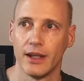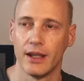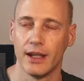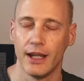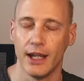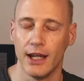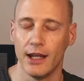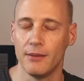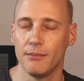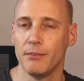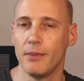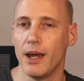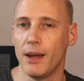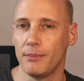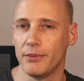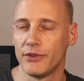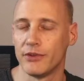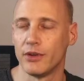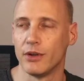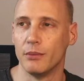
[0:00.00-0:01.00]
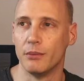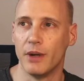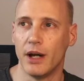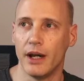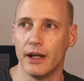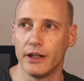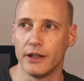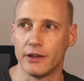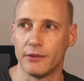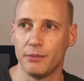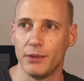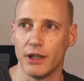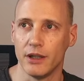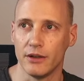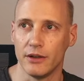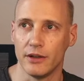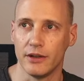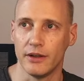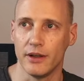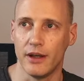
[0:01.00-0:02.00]
it maps to my
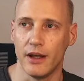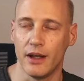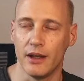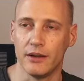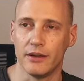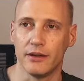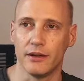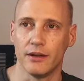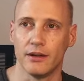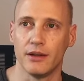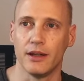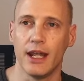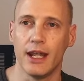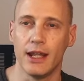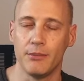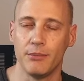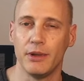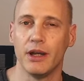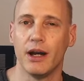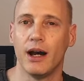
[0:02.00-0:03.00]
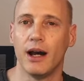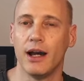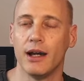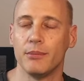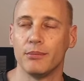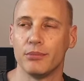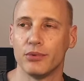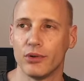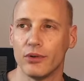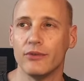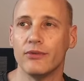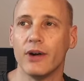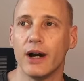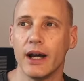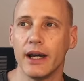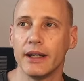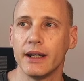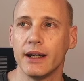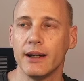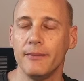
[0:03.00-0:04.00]
experience as an API
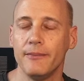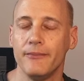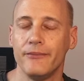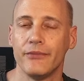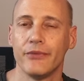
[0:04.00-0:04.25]
provider